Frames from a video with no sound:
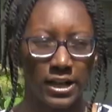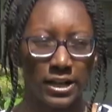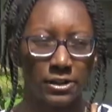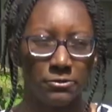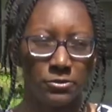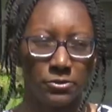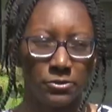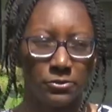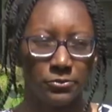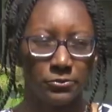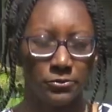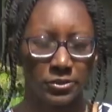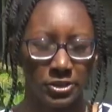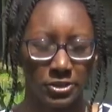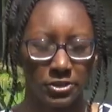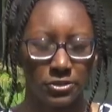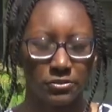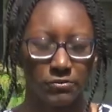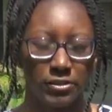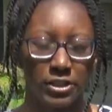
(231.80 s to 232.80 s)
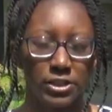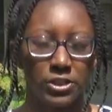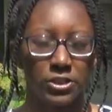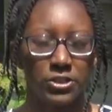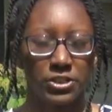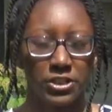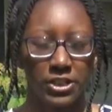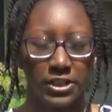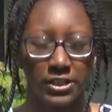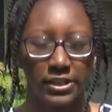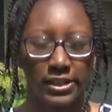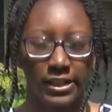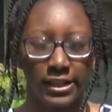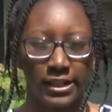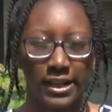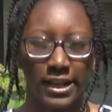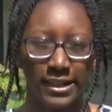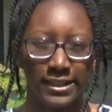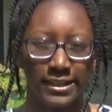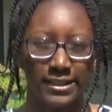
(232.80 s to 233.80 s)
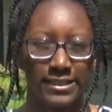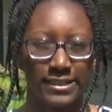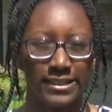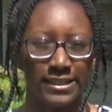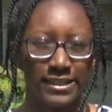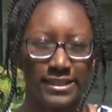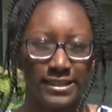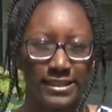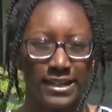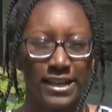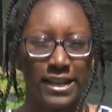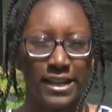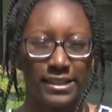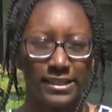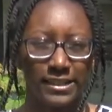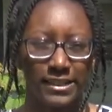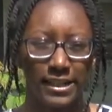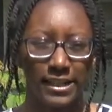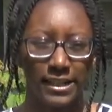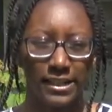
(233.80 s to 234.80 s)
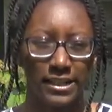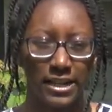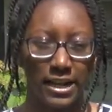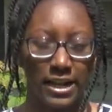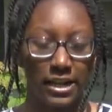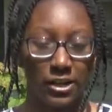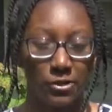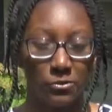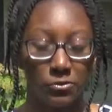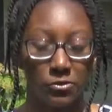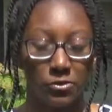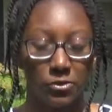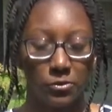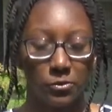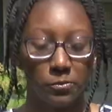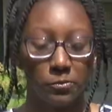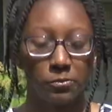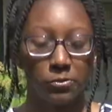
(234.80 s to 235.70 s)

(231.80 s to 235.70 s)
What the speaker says: I will finish research here at ISAE, and then I will